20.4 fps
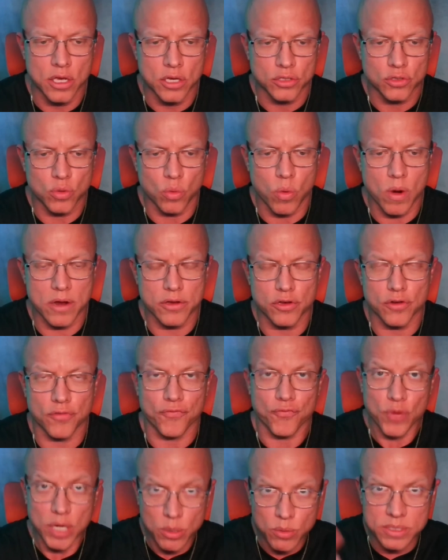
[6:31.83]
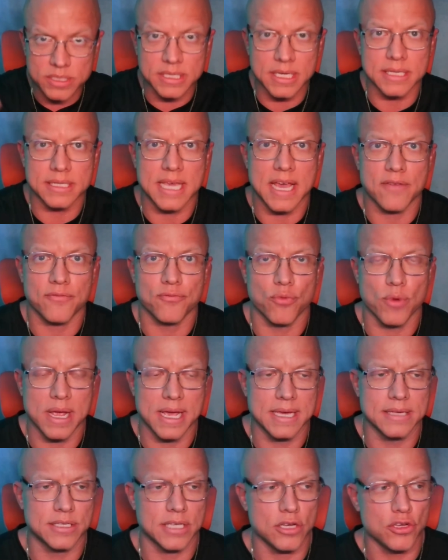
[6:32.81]
to where your frequencies have
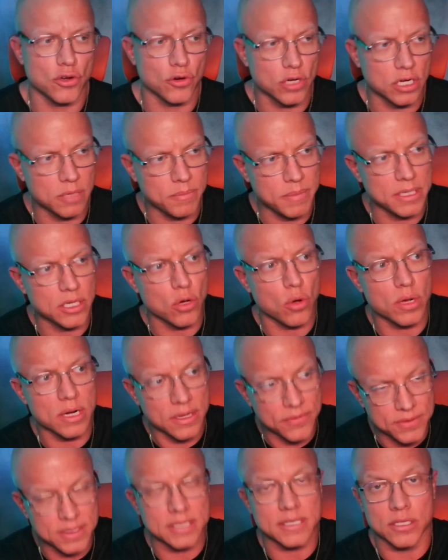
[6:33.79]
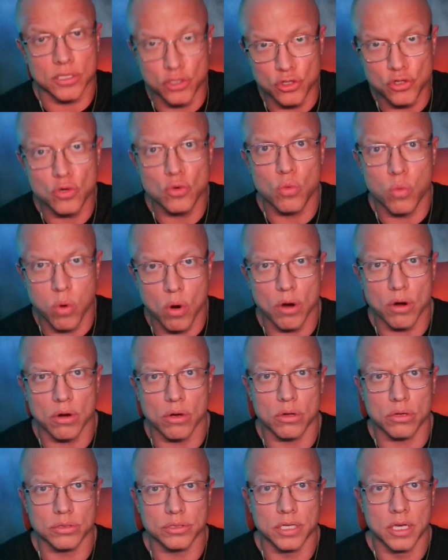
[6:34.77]
raised, and you're going to be going to this new
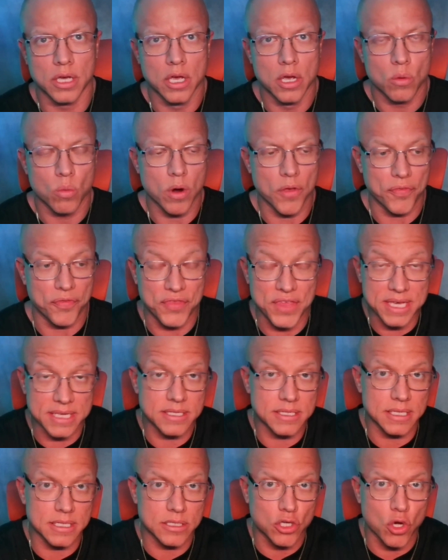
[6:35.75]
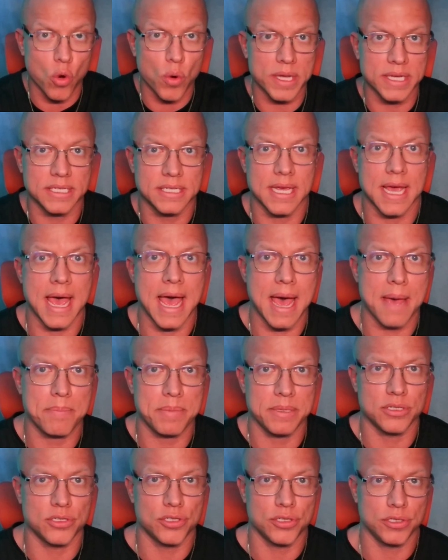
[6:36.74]
world where this is going to
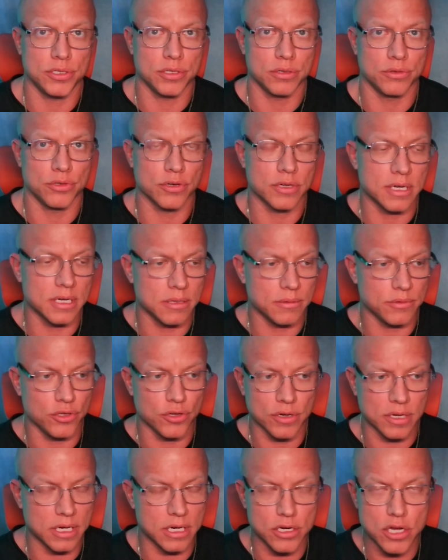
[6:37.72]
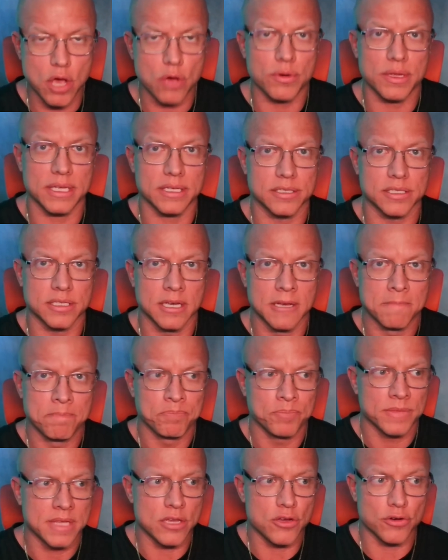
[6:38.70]
happen to you. You're gonna you're gonna notice
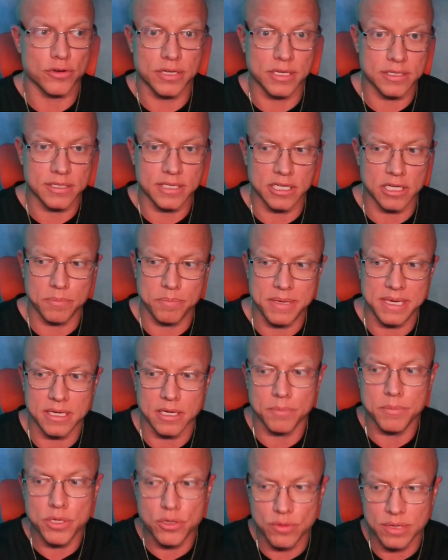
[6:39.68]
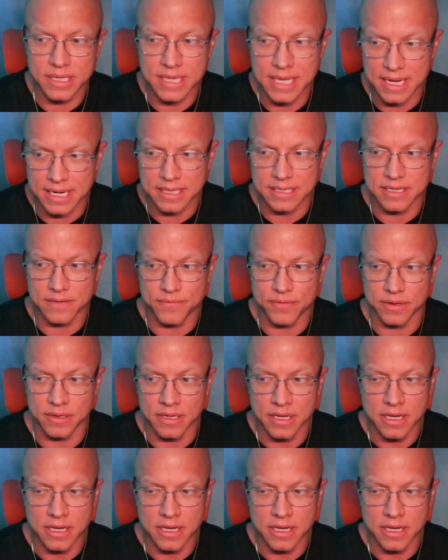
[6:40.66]
that you're just gonna be communicating different.